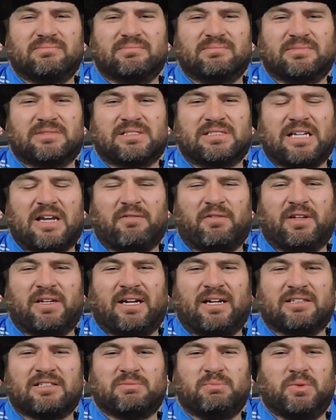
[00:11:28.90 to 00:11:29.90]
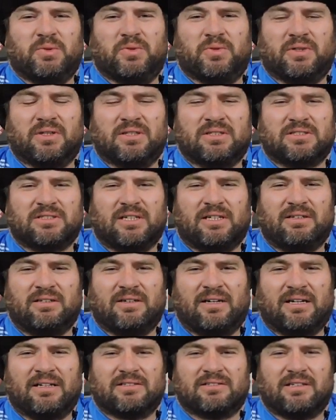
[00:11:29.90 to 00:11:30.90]
It's definitely not smooth, so I don't know
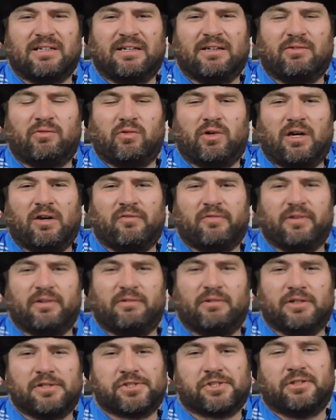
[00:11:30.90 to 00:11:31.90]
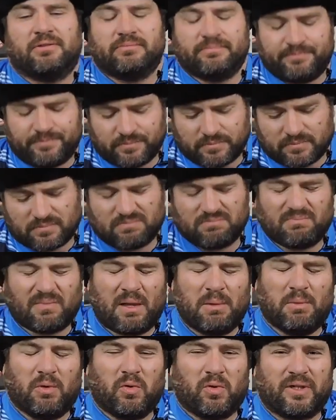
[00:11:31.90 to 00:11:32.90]
how to say it rough in Russian.
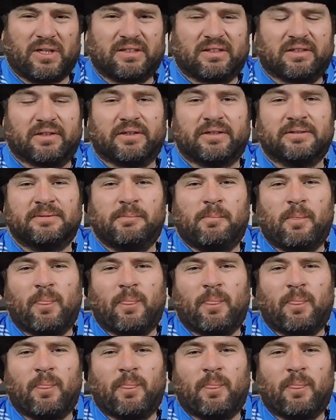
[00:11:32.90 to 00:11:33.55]
But we'll get there.